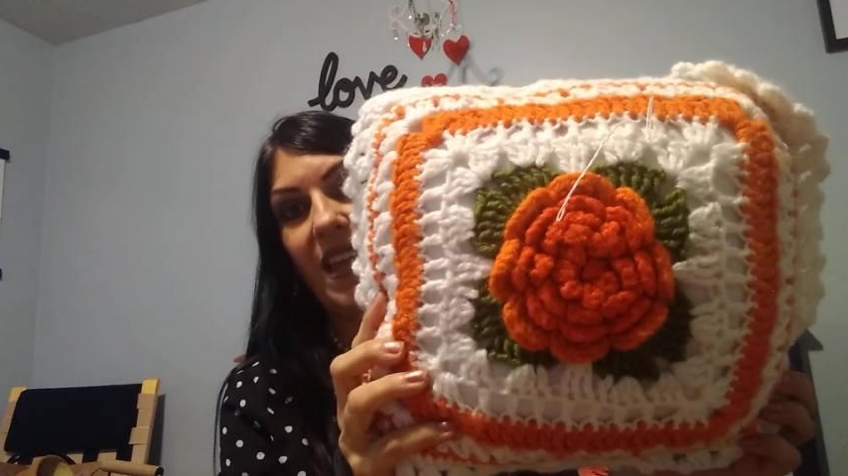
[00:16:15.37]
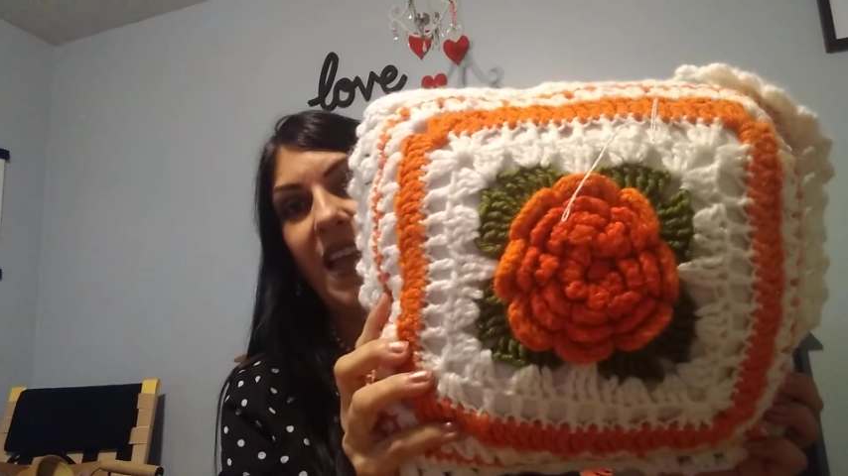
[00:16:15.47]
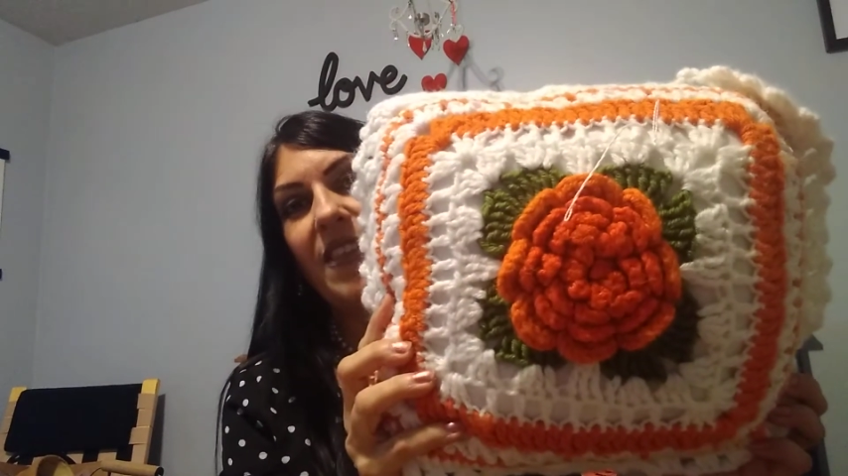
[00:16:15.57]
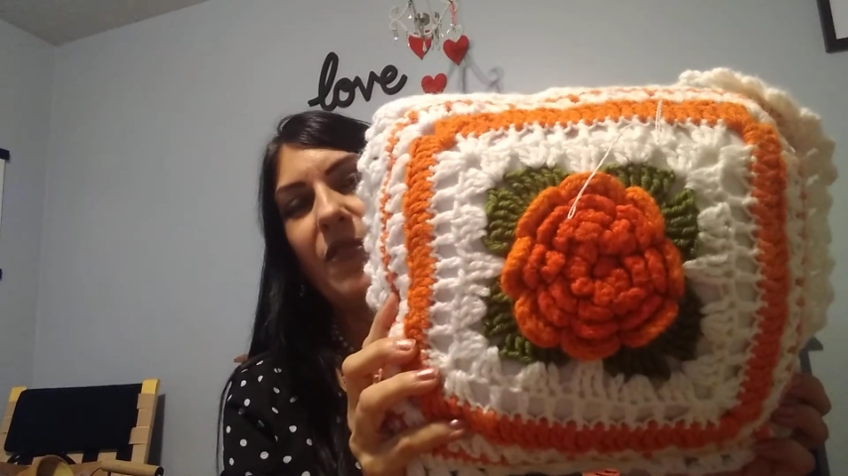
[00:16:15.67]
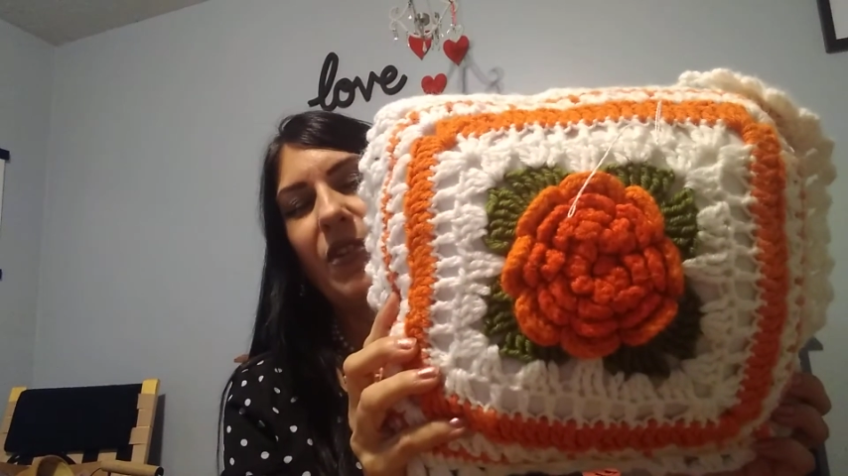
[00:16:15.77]
I
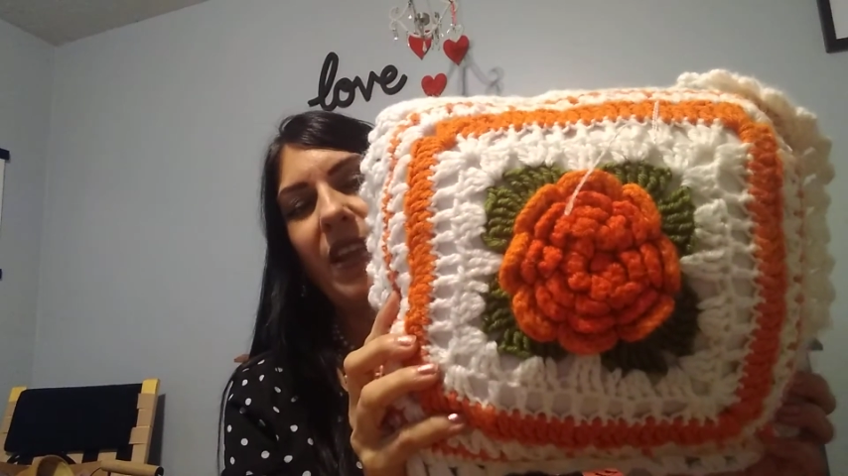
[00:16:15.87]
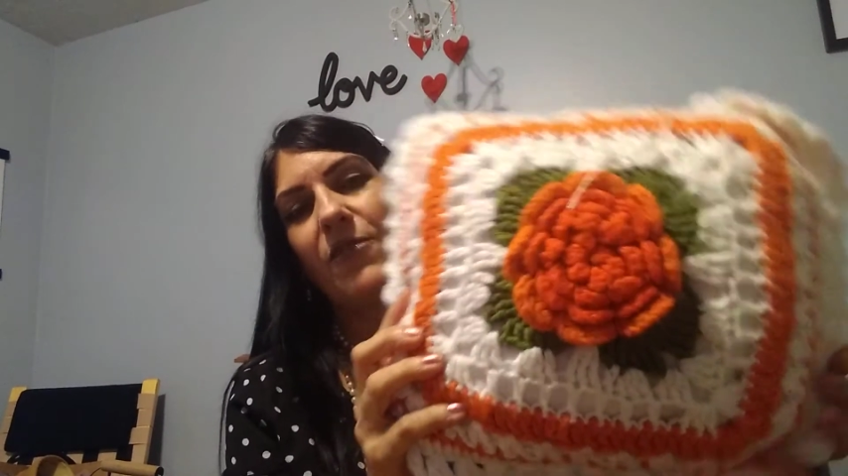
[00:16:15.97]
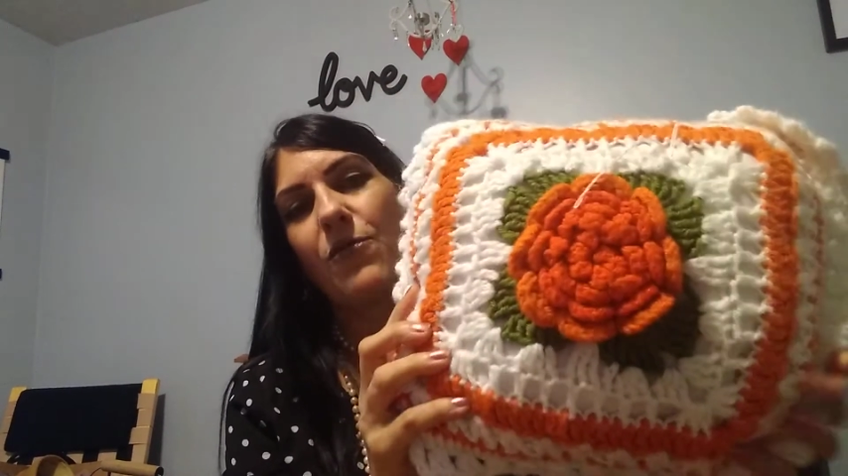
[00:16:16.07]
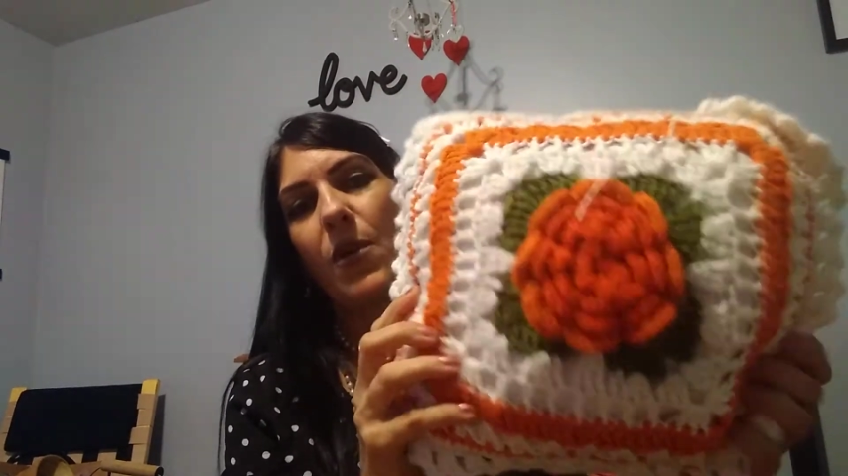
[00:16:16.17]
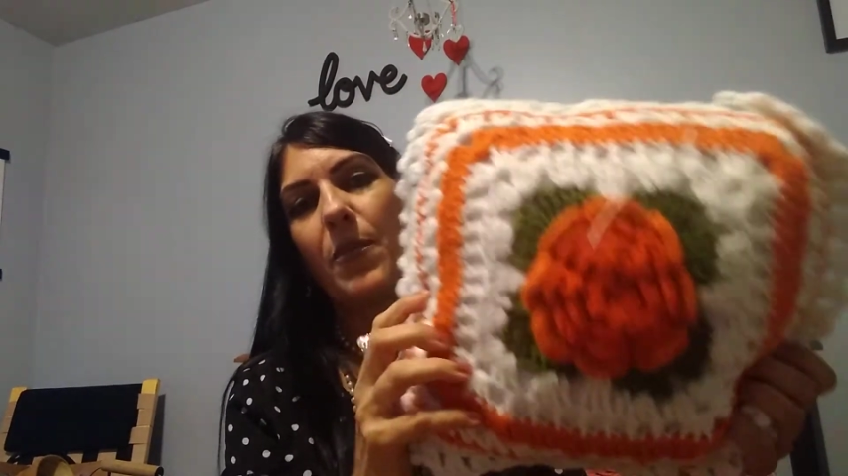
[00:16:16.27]
got that for like
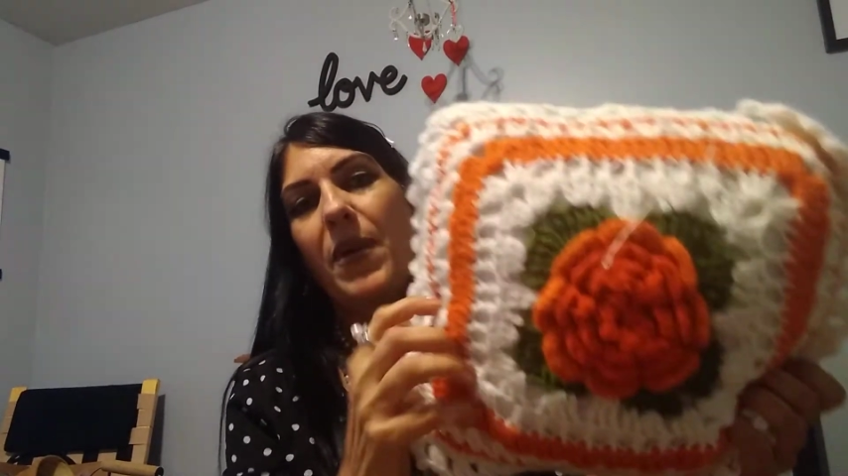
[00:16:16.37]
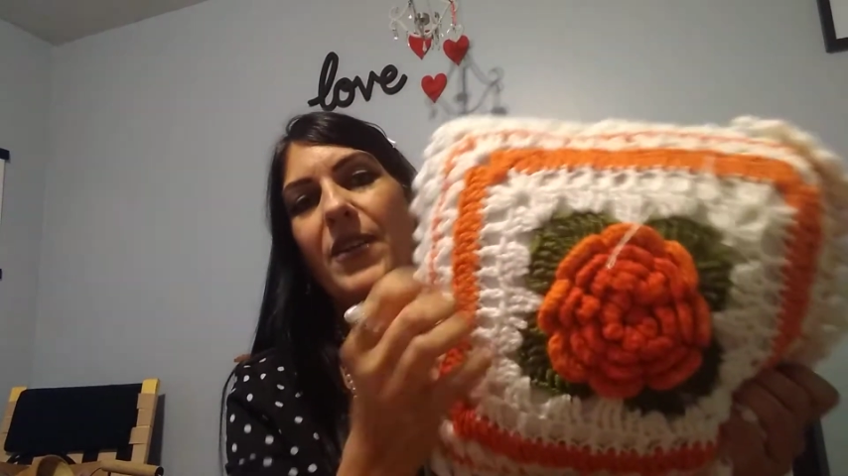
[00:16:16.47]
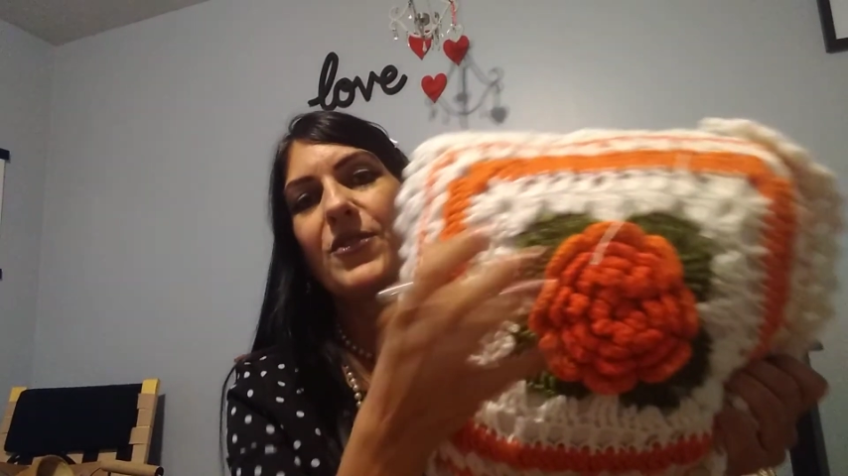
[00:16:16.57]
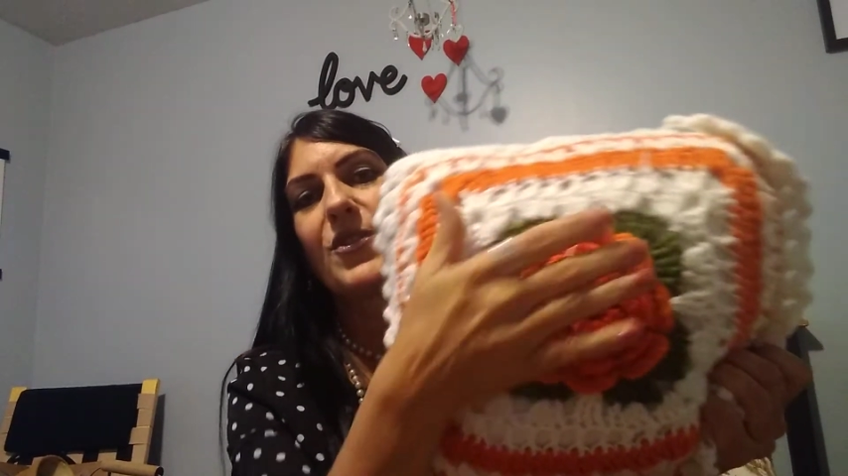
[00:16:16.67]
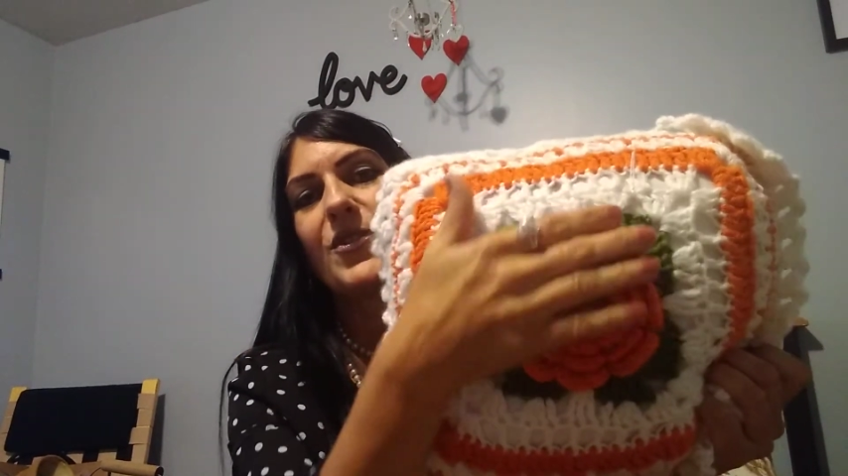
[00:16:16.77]
$4
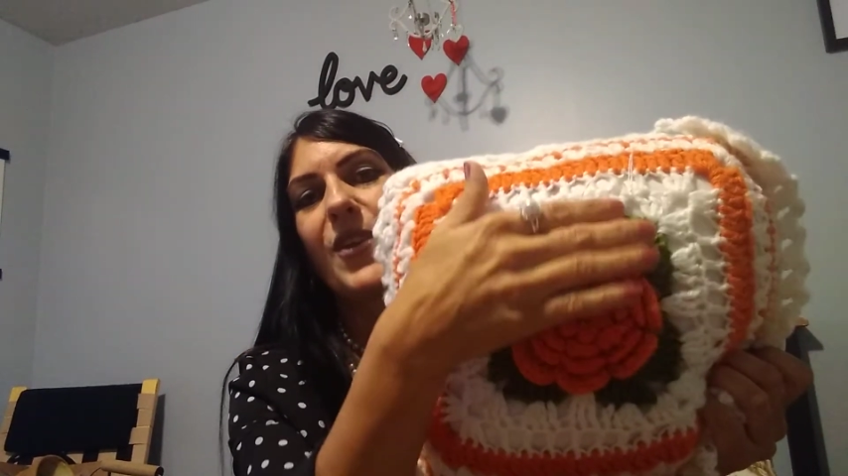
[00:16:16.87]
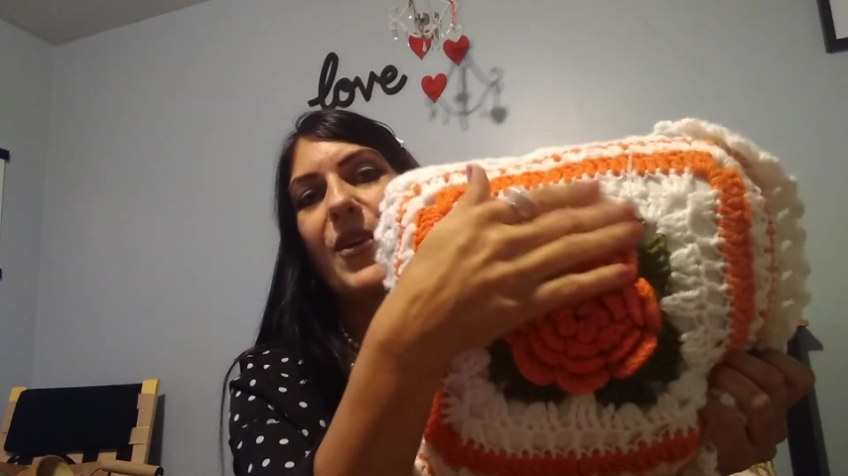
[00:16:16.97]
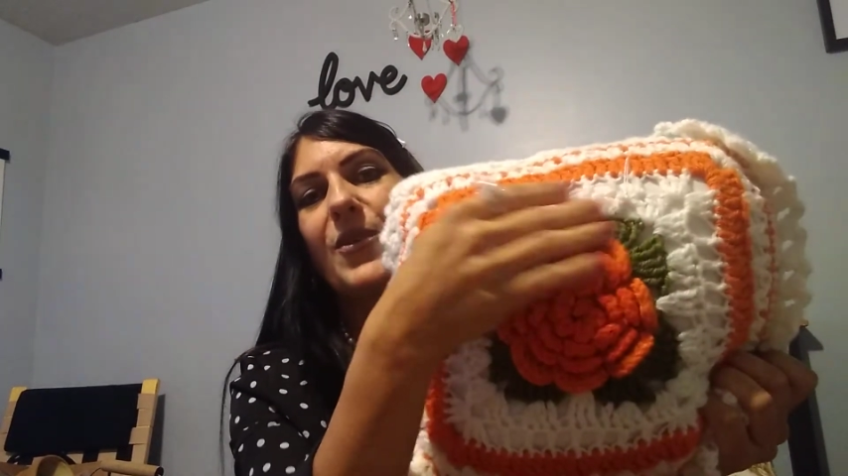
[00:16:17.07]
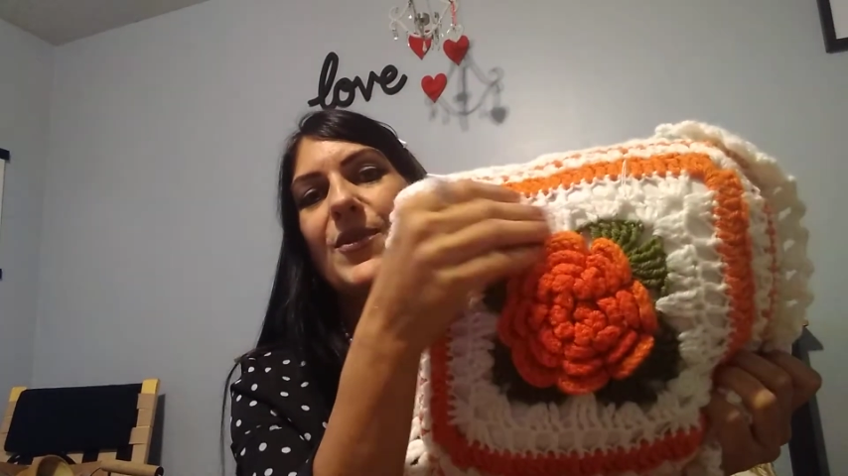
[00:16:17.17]
or so.